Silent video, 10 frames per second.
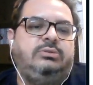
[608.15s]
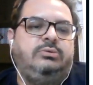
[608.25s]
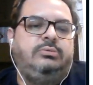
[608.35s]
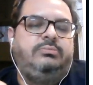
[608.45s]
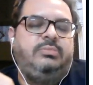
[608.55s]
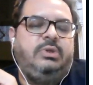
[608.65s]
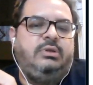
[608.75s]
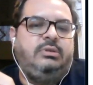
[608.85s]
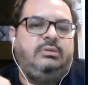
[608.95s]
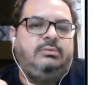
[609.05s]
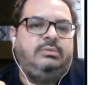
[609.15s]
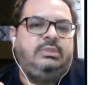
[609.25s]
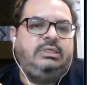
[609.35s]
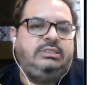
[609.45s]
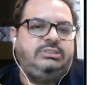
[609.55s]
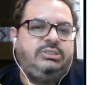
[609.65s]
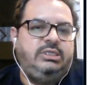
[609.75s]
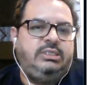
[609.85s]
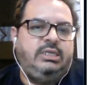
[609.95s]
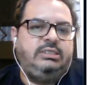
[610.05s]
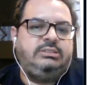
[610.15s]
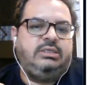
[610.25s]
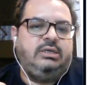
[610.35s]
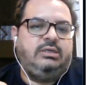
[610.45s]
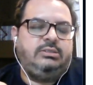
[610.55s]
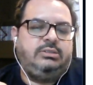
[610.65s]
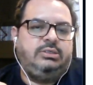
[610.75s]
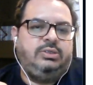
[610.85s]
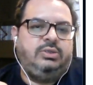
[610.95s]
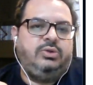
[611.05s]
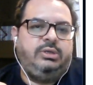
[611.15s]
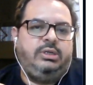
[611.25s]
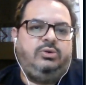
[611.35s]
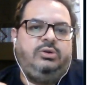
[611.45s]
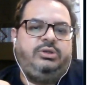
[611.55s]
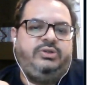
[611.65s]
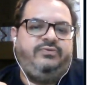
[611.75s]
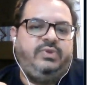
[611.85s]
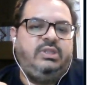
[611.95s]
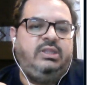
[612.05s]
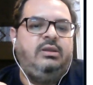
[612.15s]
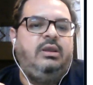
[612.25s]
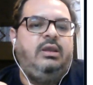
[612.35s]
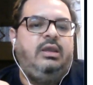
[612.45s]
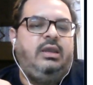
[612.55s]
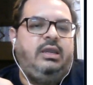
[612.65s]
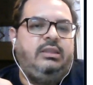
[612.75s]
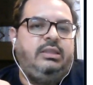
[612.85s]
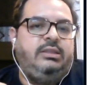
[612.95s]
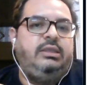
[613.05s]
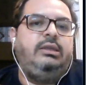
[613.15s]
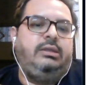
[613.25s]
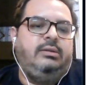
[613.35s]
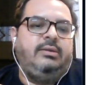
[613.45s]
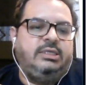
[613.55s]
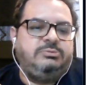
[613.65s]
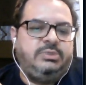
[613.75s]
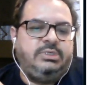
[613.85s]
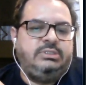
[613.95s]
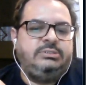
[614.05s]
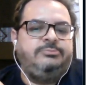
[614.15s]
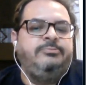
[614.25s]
So these three things are not at all trivial, and they need expertise.